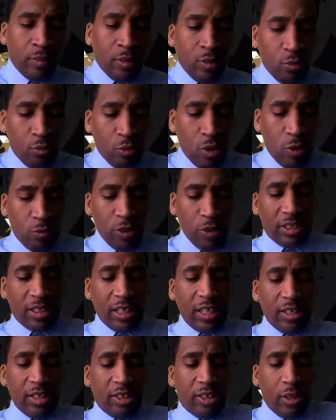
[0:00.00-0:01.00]
when we
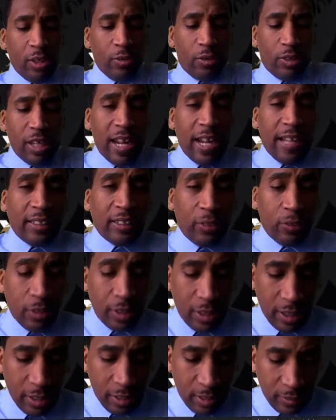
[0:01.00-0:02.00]
say certain things on
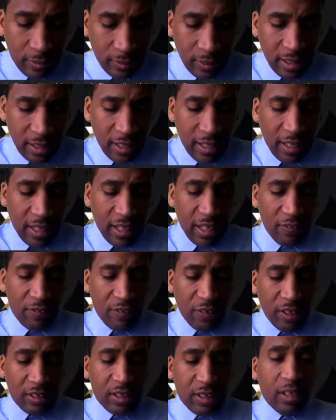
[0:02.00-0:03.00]
here, if
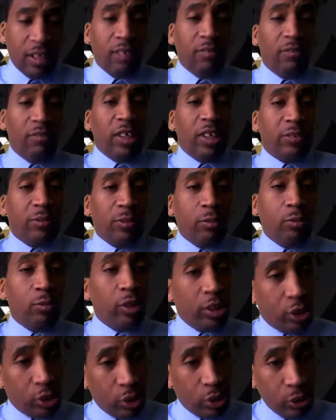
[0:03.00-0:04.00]
it conflicts with
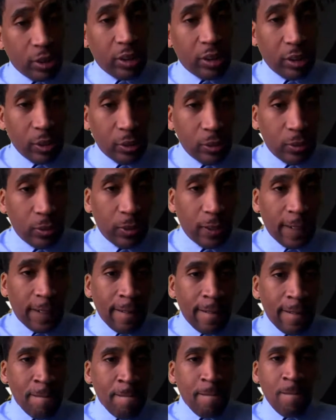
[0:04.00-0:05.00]
what you are doing,
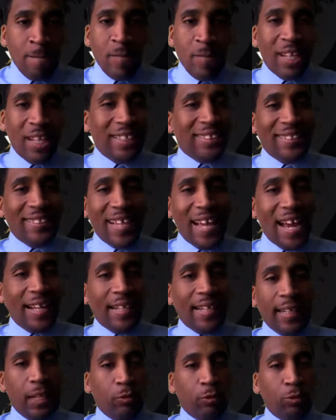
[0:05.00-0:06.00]
it's not
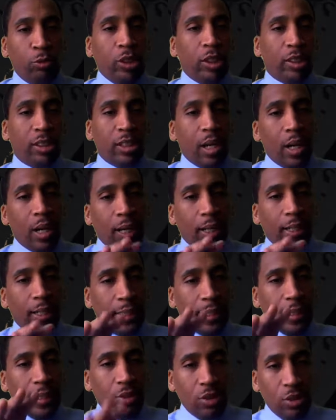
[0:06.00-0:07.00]
that we are
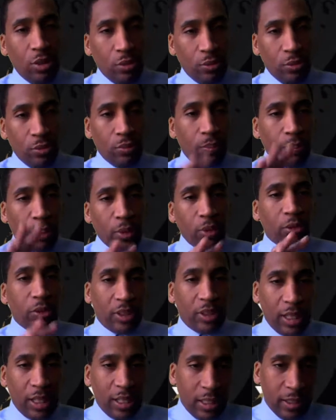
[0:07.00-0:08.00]
targeting you per
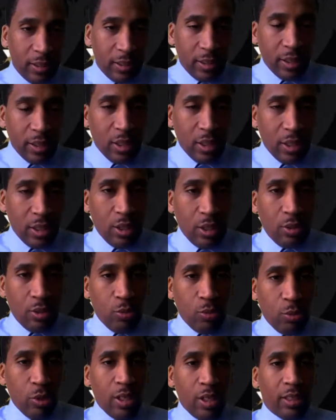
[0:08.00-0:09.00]
se.
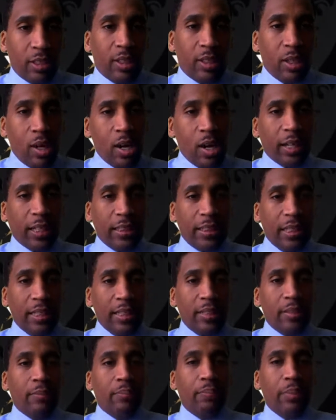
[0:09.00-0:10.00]
We are targeting
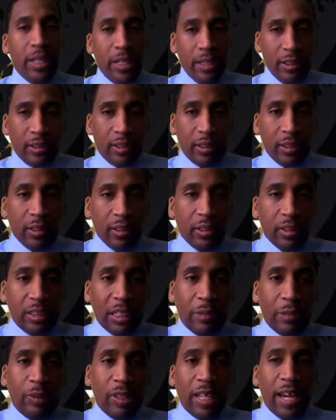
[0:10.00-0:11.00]
the beast. See,
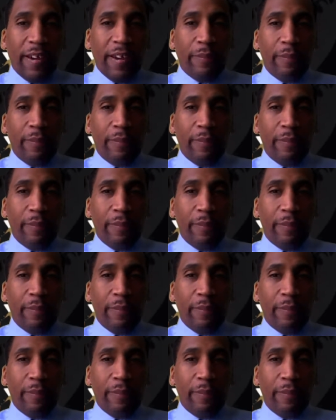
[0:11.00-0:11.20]
we have